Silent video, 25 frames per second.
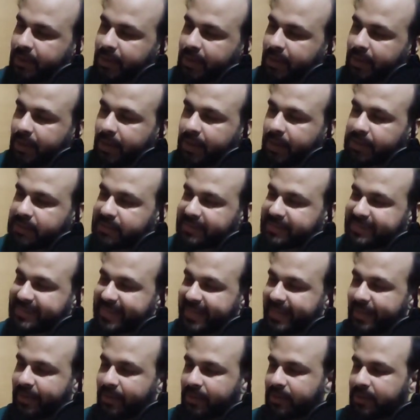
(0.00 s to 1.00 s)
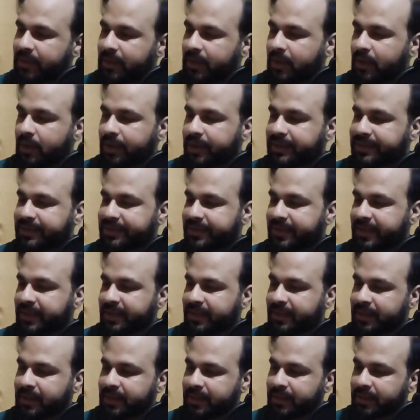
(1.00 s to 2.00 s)
Stay on the lock screen.
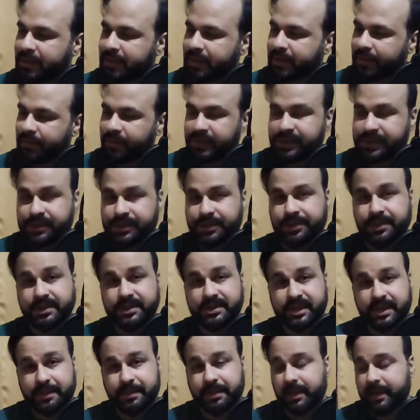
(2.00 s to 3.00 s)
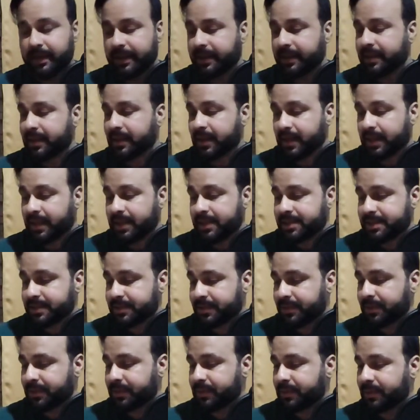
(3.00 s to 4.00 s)
Once you disable it, I'll show you
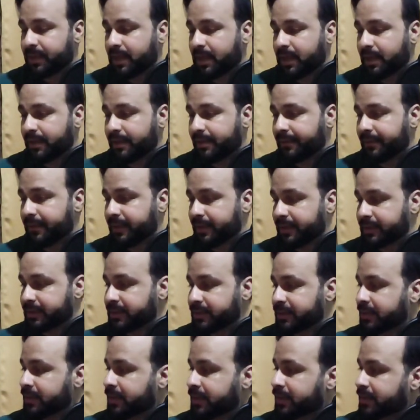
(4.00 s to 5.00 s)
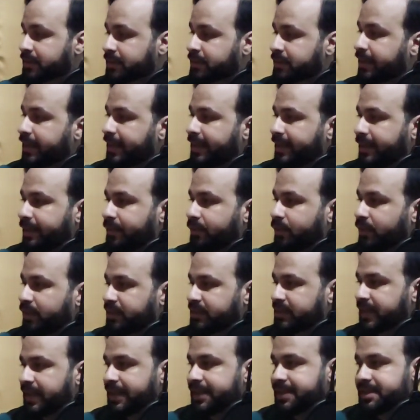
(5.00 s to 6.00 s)
how it works. Then it works like
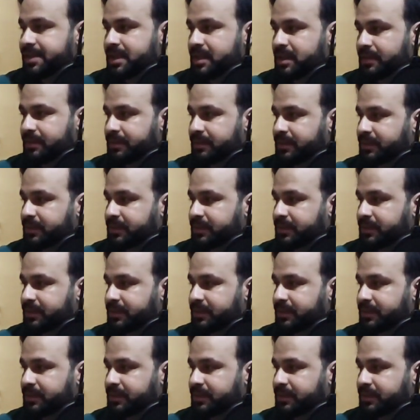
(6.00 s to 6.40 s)
charms.